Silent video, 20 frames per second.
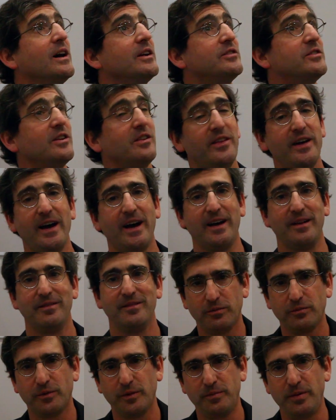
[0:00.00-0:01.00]
I see that.
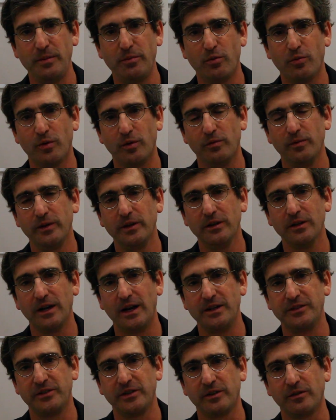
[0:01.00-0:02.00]
What people weren't
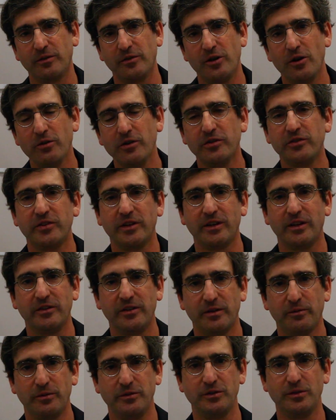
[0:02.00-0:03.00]
realizing or noticing
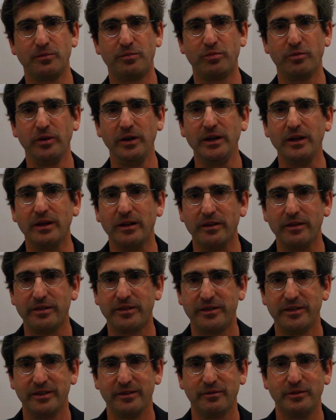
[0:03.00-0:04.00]
is that when you breathe,
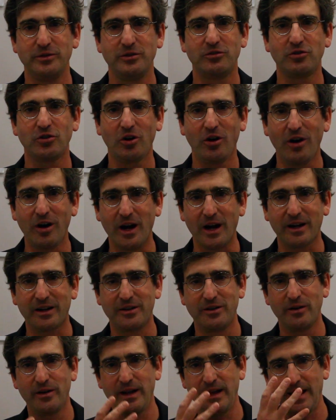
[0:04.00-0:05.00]
when you talk,
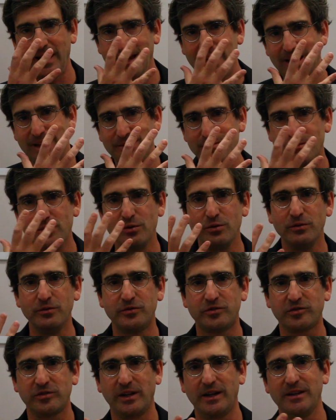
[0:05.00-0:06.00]
your head
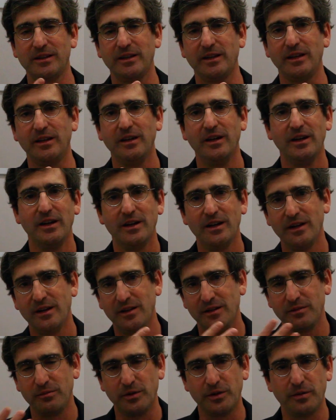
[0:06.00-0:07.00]
moves slightly.
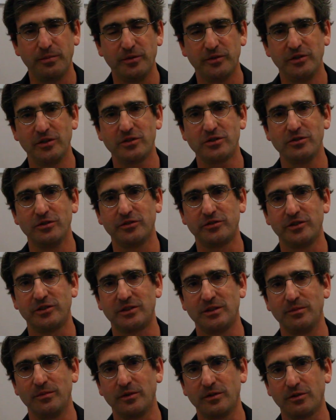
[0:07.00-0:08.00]
With the positional
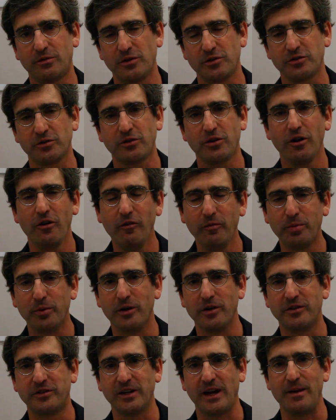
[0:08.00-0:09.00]
system in the Crystal Cove
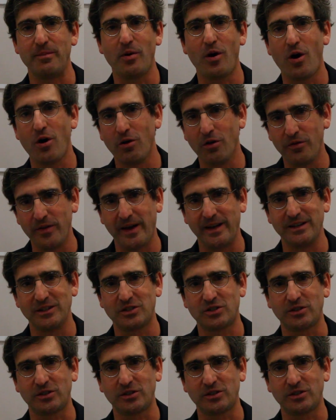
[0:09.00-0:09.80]
prototype, all of that is